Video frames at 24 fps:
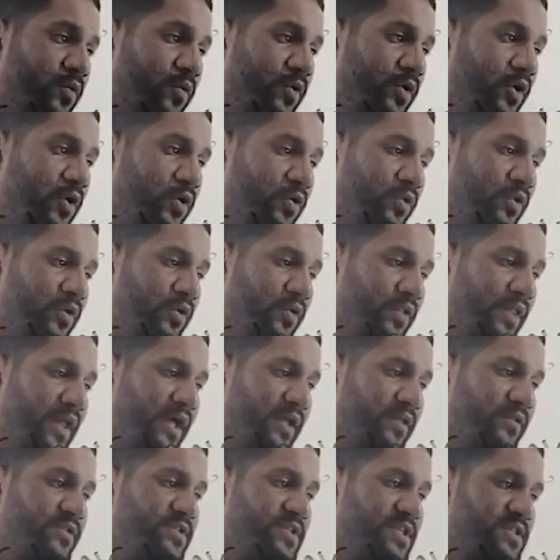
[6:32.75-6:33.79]
We all know
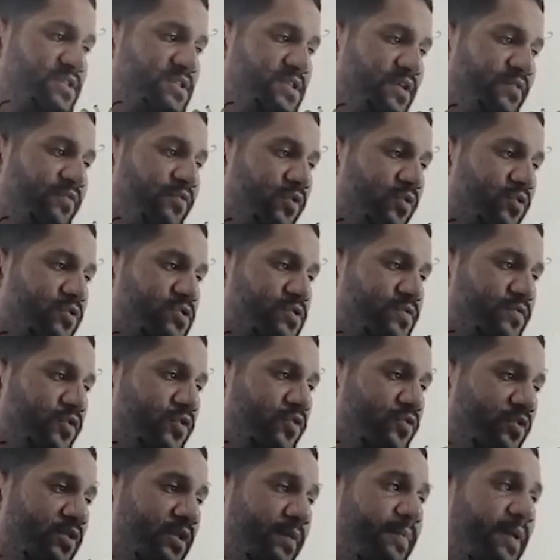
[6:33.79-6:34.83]
that 64 is
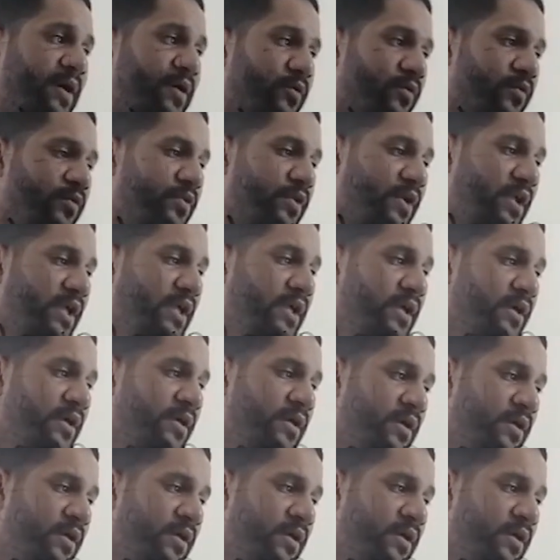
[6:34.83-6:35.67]
4 to the power of 3,